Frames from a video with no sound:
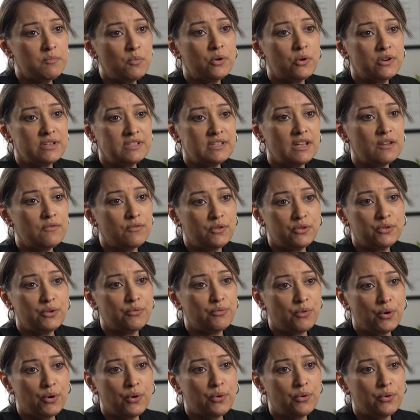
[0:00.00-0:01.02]
more safe on
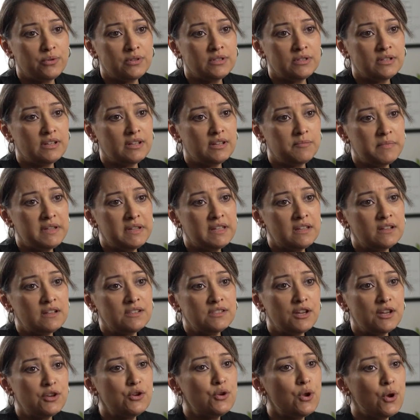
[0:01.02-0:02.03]
the road
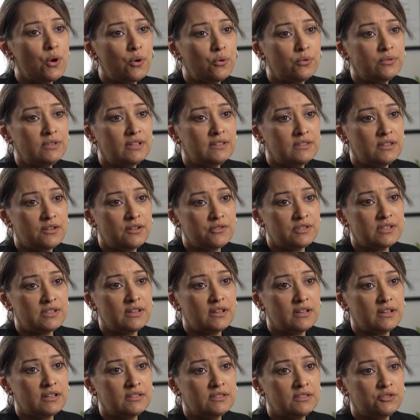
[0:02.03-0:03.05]
because they know that there's
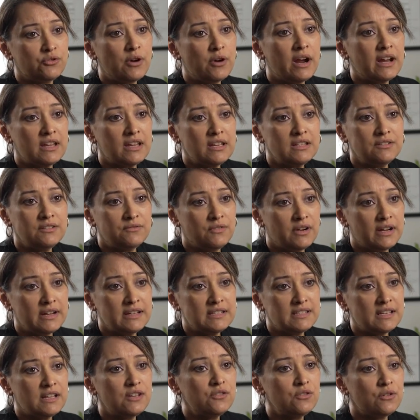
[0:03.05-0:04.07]
a tracking
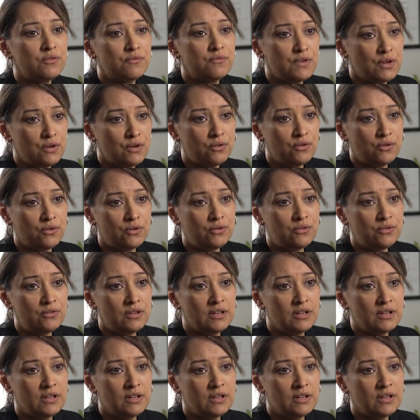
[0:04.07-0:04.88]
device in their vehicle.